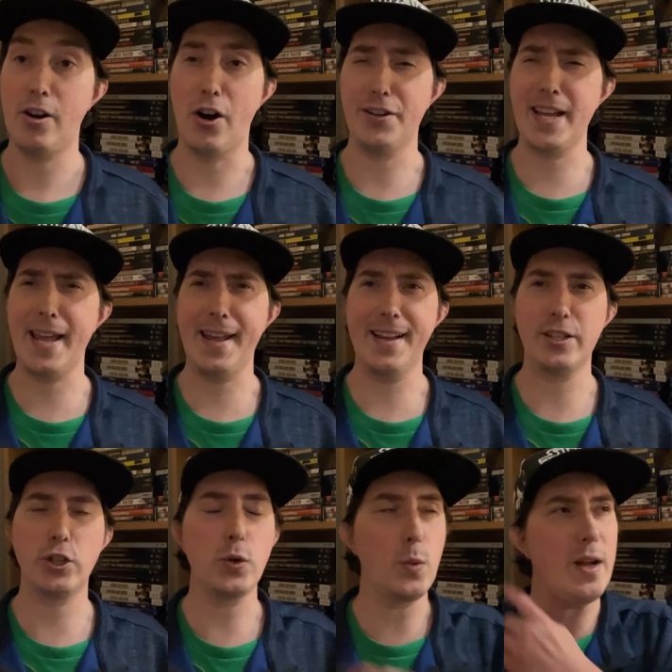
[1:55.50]
are taking a
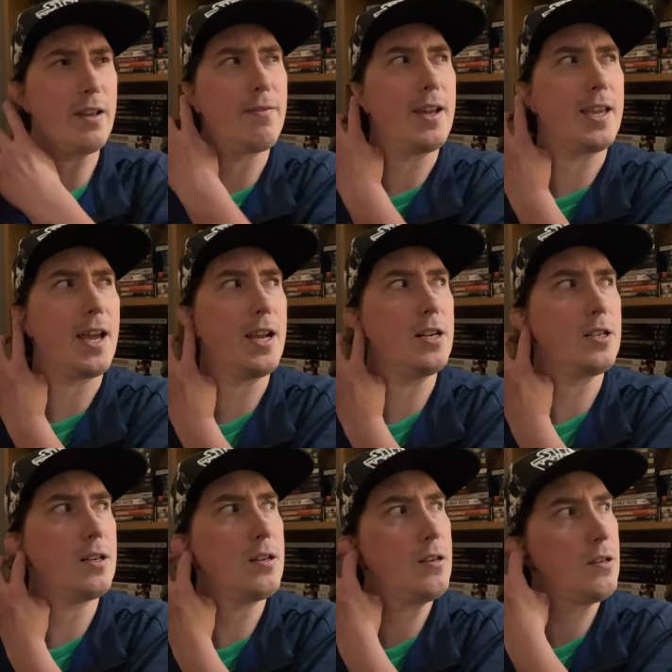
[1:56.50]
two-week
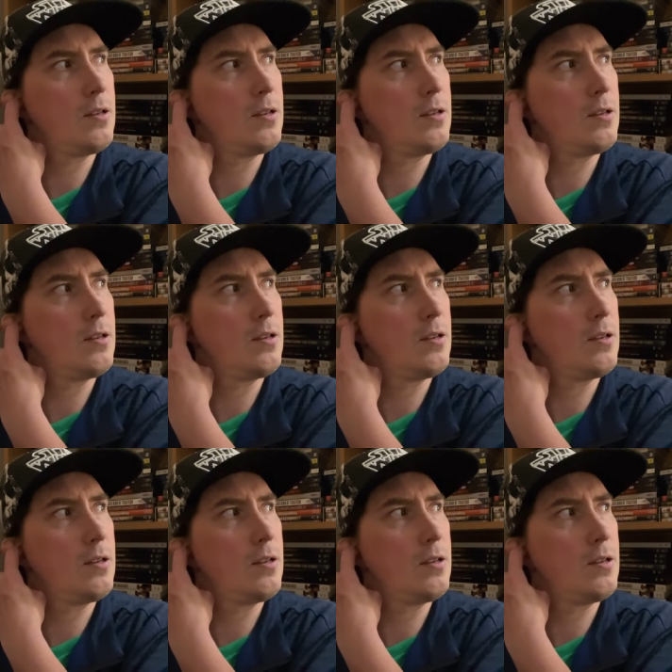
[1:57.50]
vacation